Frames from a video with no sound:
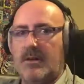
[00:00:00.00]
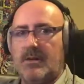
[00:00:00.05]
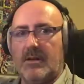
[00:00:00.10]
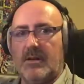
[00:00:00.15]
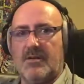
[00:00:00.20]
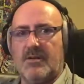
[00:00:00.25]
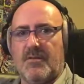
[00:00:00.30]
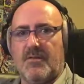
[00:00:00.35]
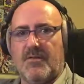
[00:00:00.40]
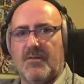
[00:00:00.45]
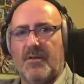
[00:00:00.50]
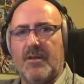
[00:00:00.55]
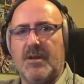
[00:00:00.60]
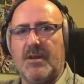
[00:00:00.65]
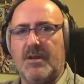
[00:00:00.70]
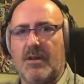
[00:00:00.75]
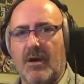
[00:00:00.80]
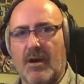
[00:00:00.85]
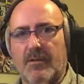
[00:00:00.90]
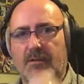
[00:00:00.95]
Is it
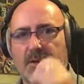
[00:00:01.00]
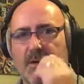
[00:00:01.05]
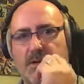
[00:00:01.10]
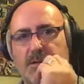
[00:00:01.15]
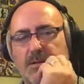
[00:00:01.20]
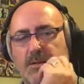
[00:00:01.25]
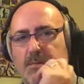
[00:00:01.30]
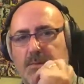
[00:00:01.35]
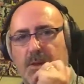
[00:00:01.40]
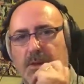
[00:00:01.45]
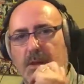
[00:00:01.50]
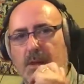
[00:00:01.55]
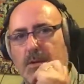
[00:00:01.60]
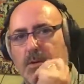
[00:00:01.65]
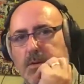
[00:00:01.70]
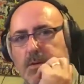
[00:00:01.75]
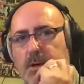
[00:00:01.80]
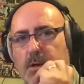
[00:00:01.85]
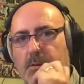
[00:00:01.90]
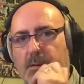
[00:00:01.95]
free diving or something they
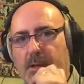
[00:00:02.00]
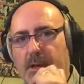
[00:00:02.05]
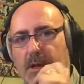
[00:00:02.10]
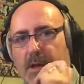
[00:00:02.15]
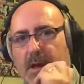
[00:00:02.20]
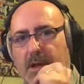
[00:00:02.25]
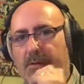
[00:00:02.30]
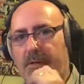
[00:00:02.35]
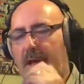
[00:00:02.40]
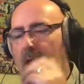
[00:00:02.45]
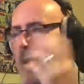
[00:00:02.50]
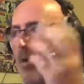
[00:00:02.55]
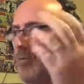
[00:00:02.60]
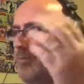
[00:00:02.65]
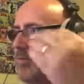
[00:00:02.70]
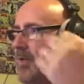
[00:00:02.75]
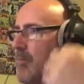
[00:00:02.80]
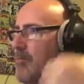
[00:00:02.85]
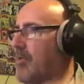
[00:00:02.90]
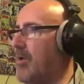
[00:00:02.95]
call it, where they go and they hold their